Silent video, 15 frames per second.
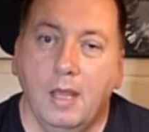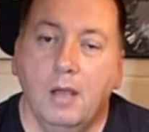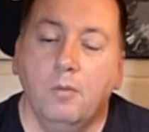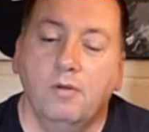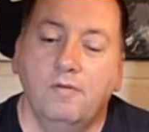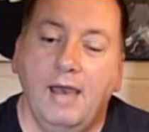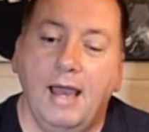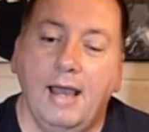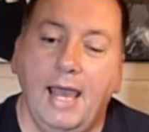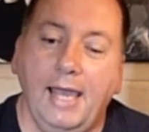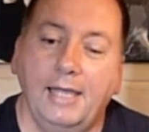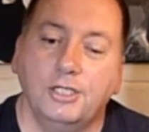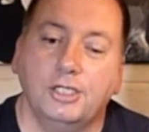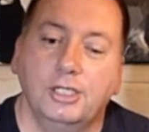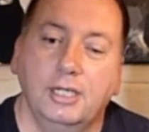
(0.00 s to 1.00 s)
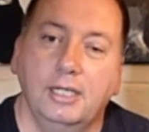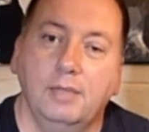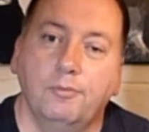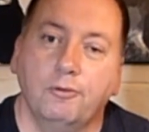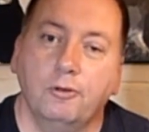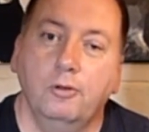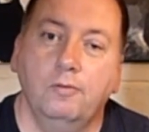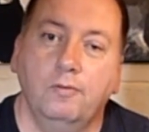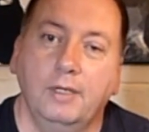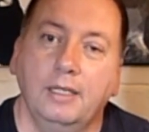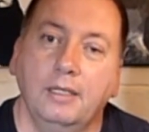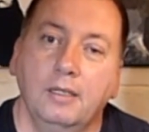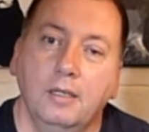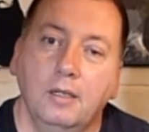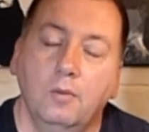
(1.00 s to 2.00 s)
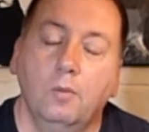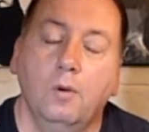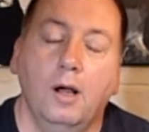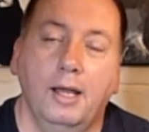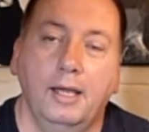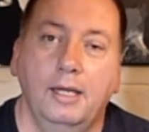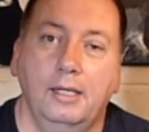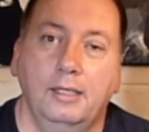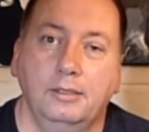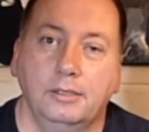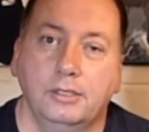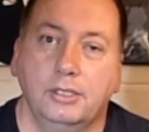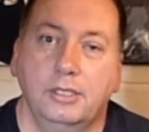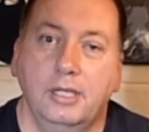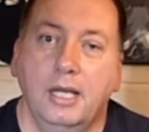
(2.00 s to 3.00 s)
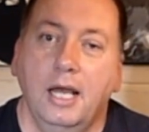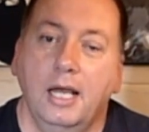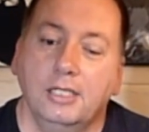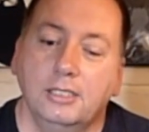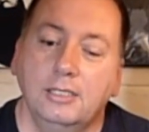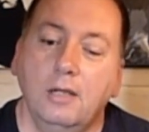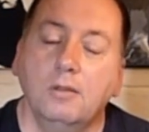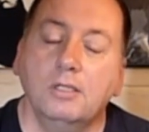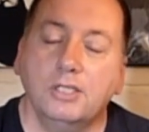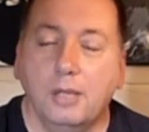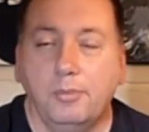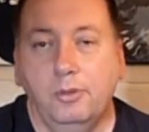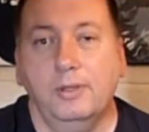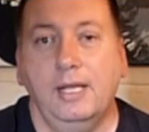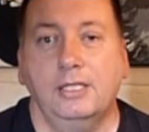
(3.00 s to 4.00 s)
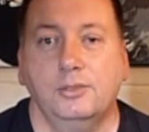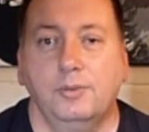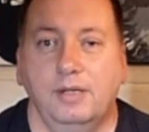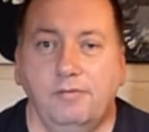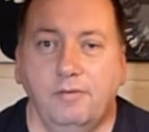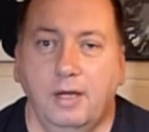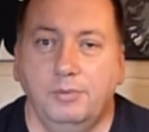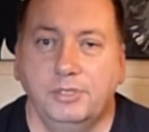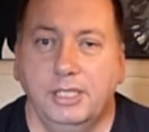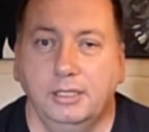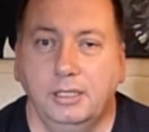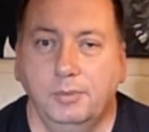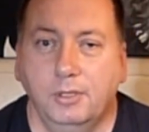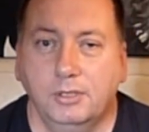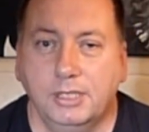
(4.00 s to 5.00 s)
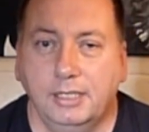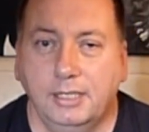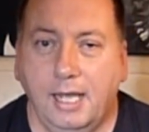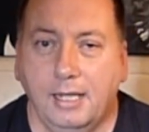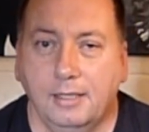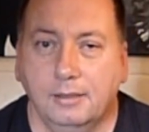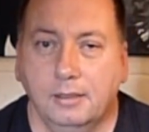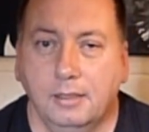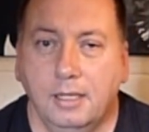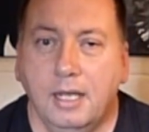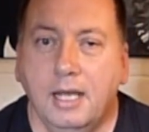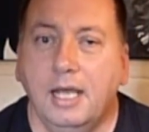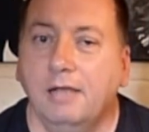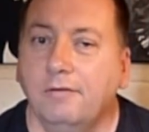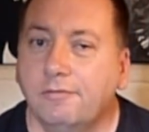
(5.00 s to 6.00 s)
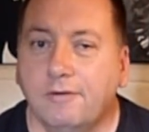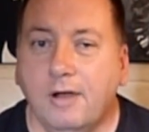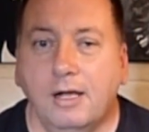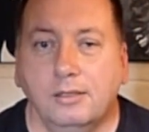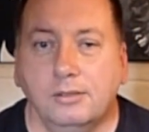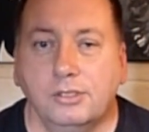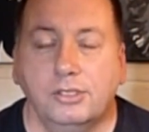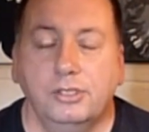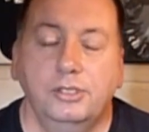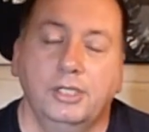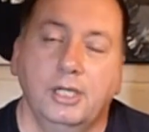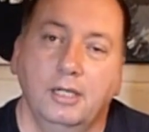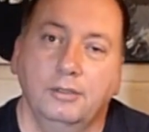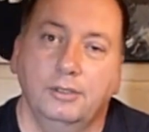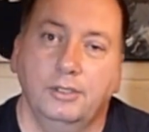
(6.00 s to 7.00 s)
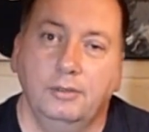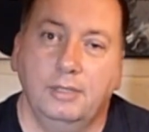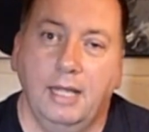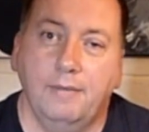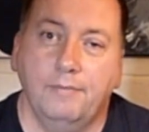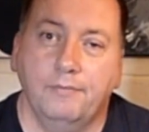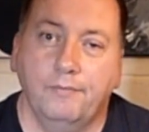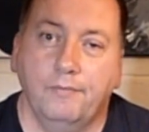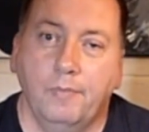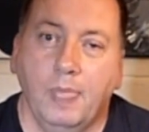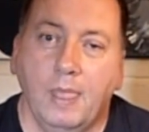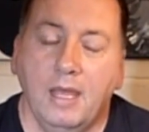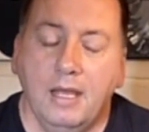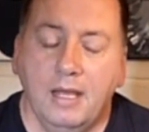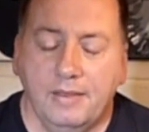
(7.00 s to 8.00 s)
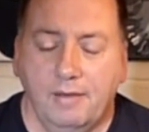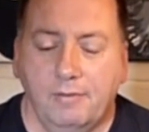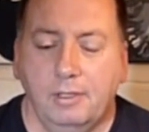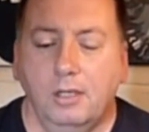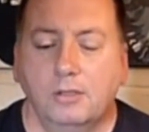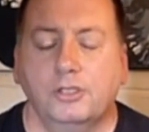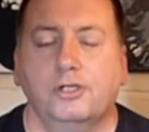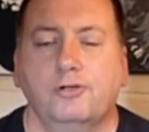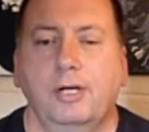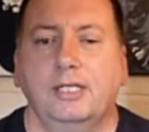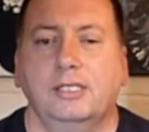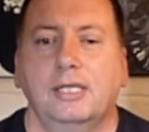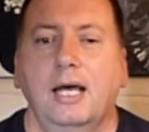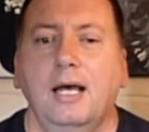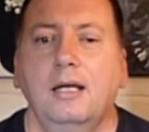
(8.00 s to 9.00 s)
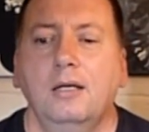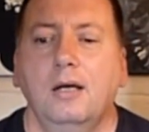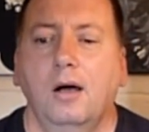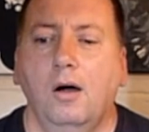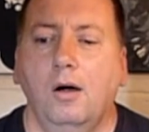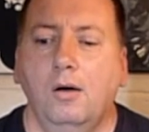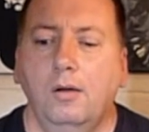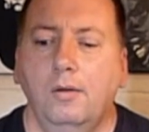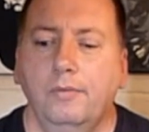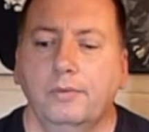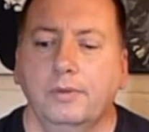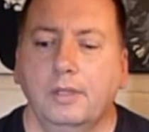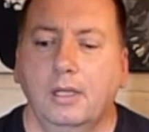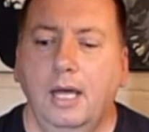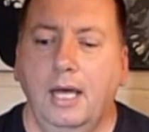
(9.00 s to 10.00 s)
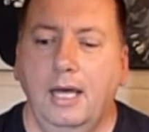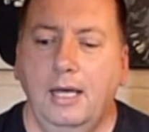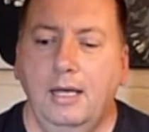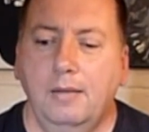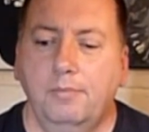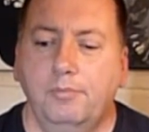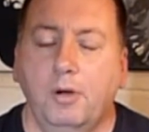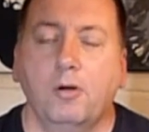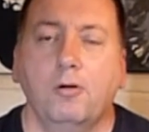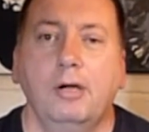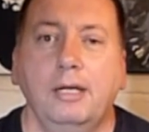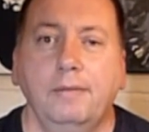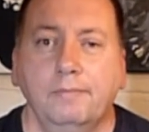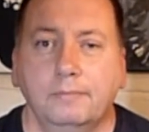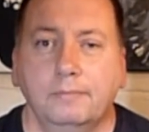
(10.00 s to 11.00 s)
without actually proving what I earned, as long as I put that 25% deposit down. In France, you can't do that. They're a lot stricter on borrowing,